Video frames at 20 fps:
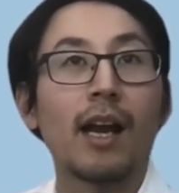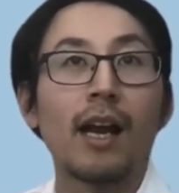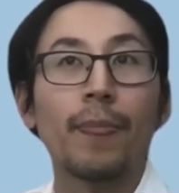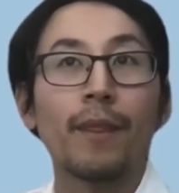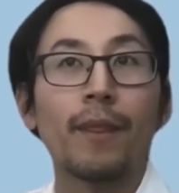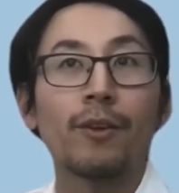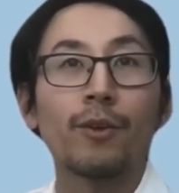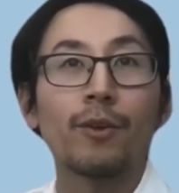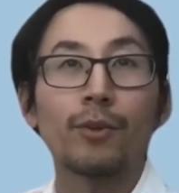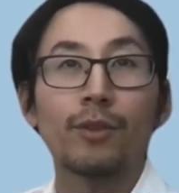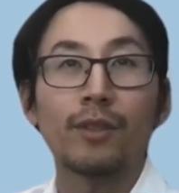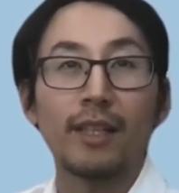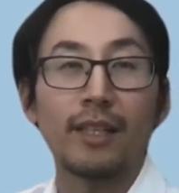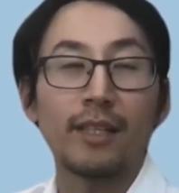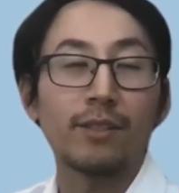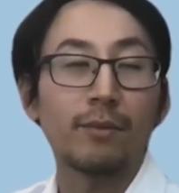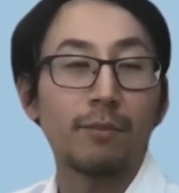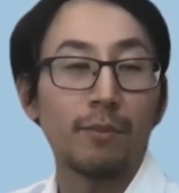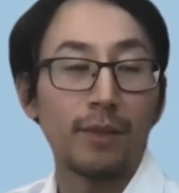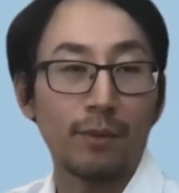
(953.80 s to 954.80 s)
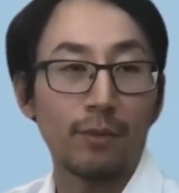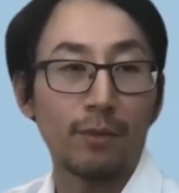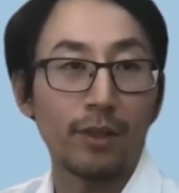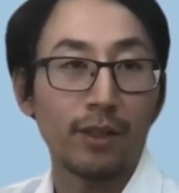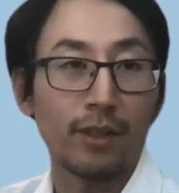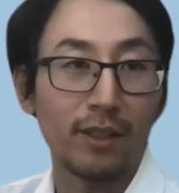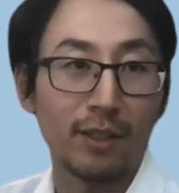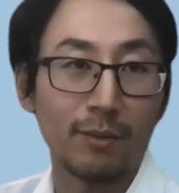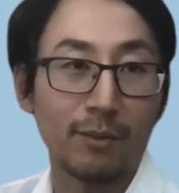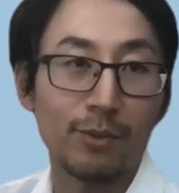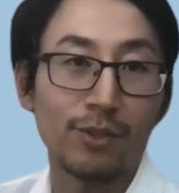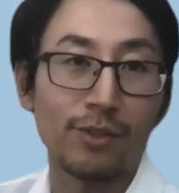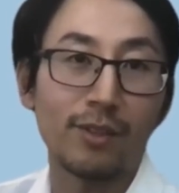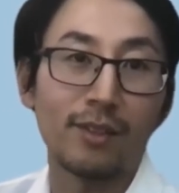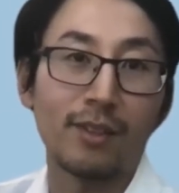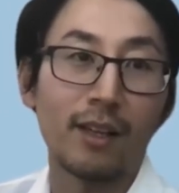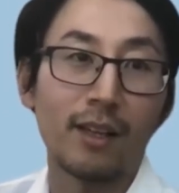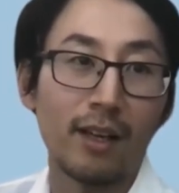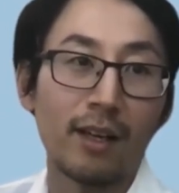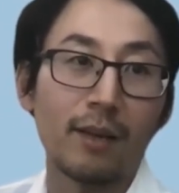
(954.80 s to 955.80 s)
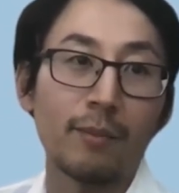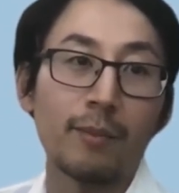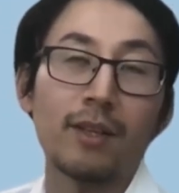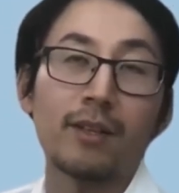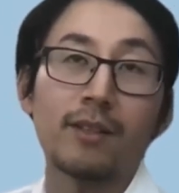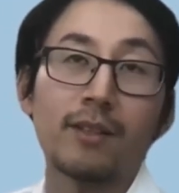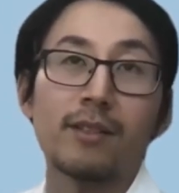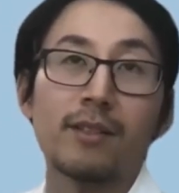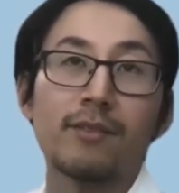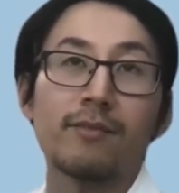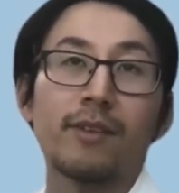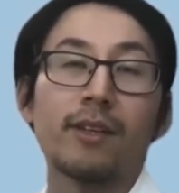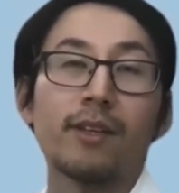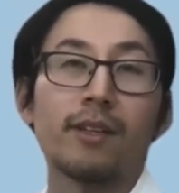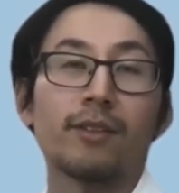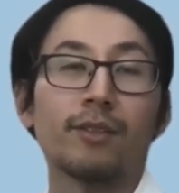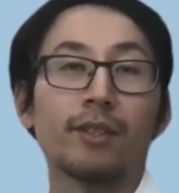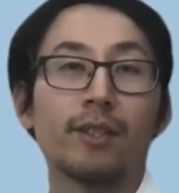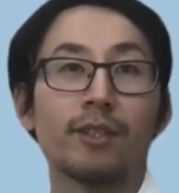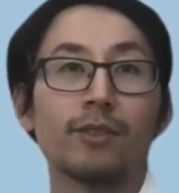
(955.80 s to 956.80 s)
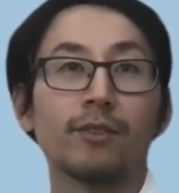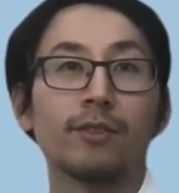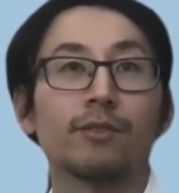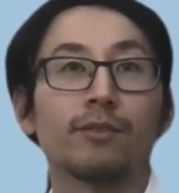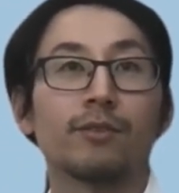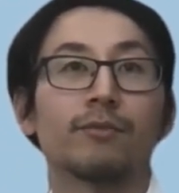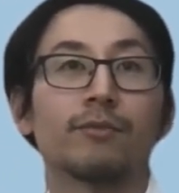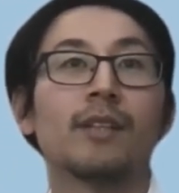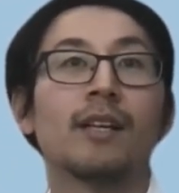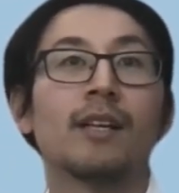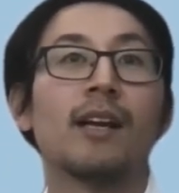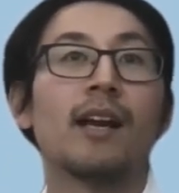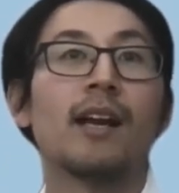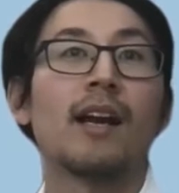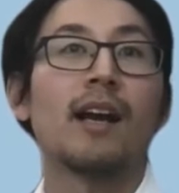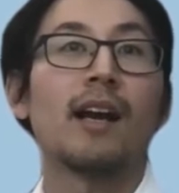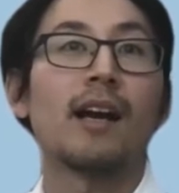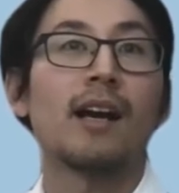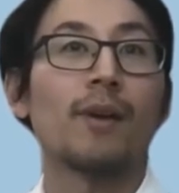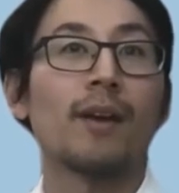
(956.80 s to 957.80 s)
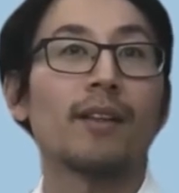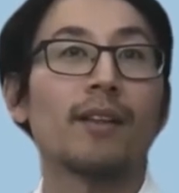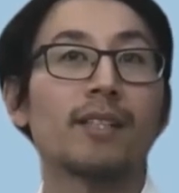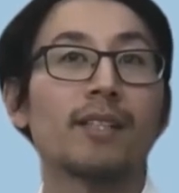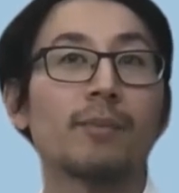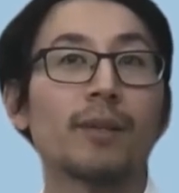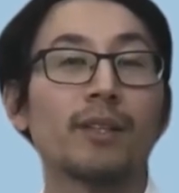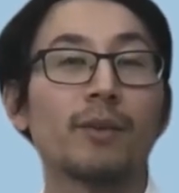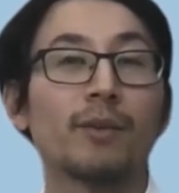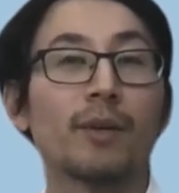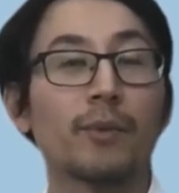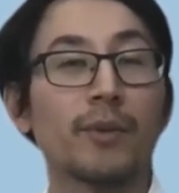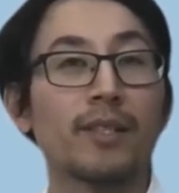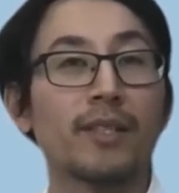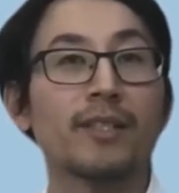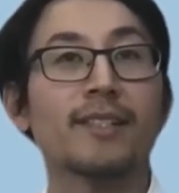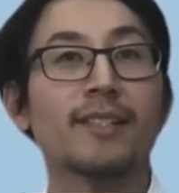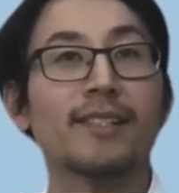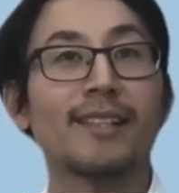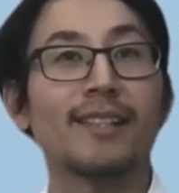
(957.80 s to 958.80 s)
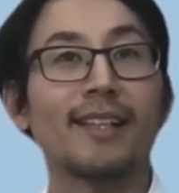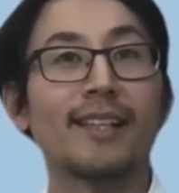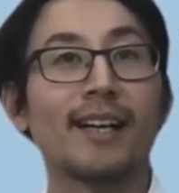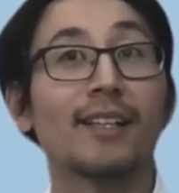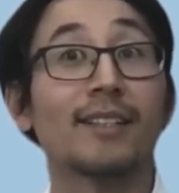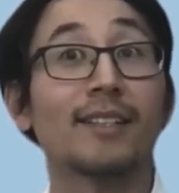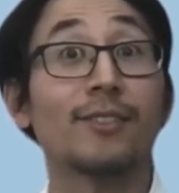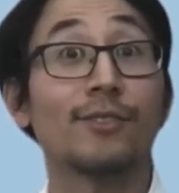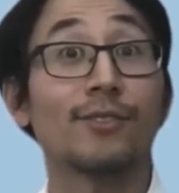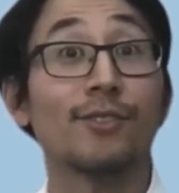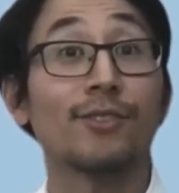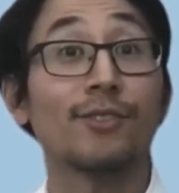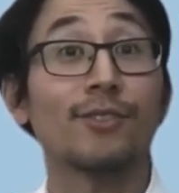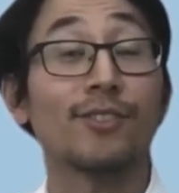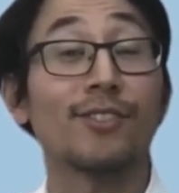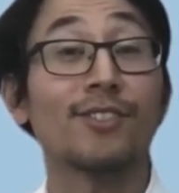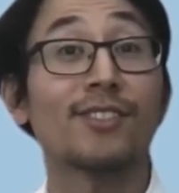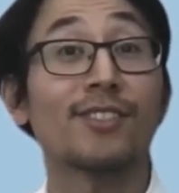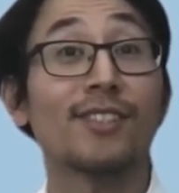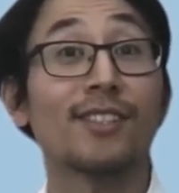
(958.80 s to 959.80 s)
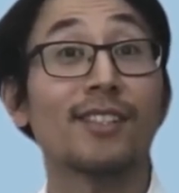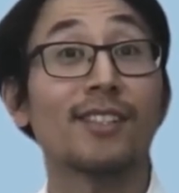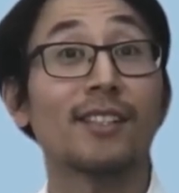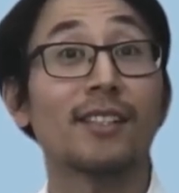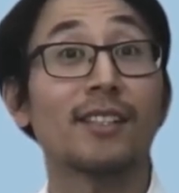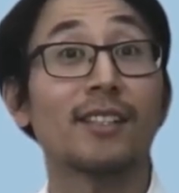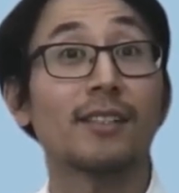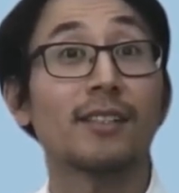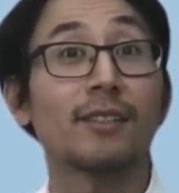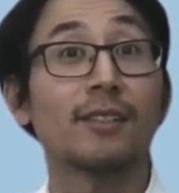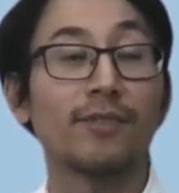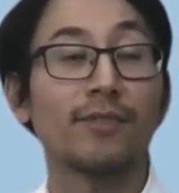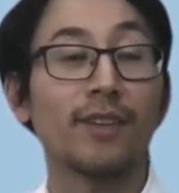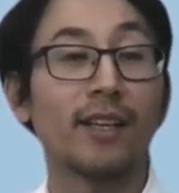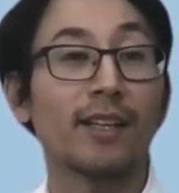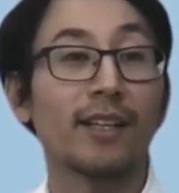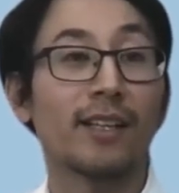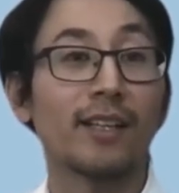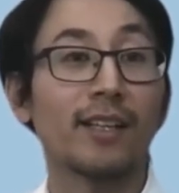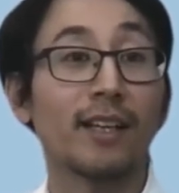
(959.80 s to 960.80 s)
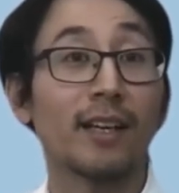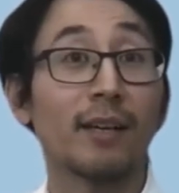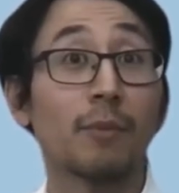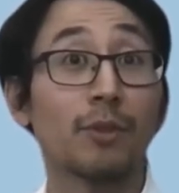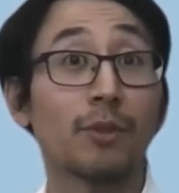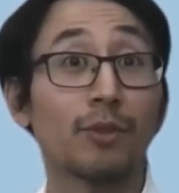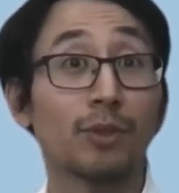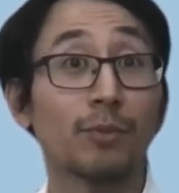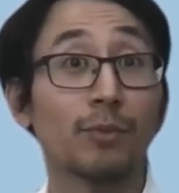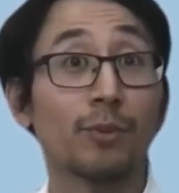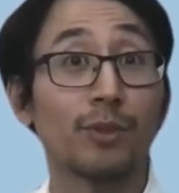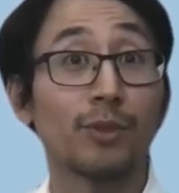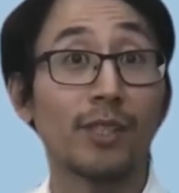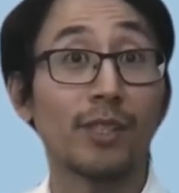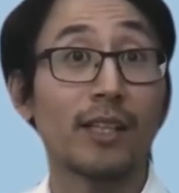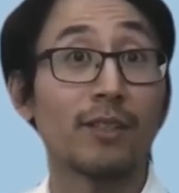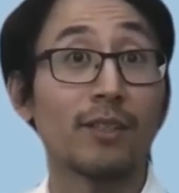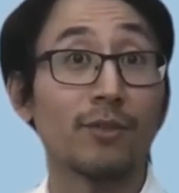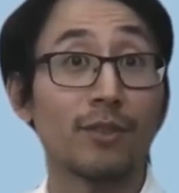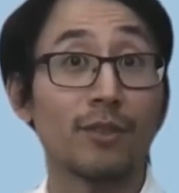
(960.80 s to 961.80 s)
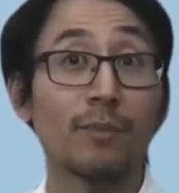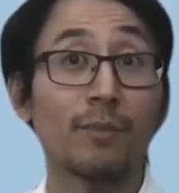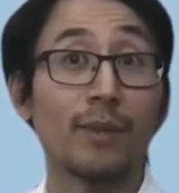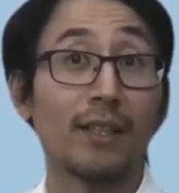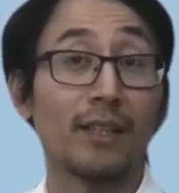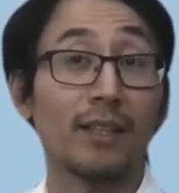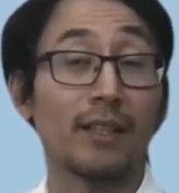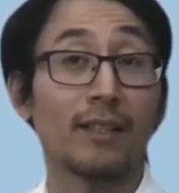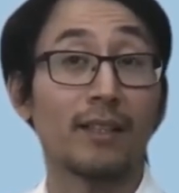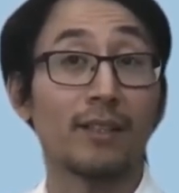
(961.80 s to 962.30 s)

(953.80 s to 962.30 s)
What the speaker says: you will need to be woken up during the night because it's very critical. And typically what we see users defining multiple channels being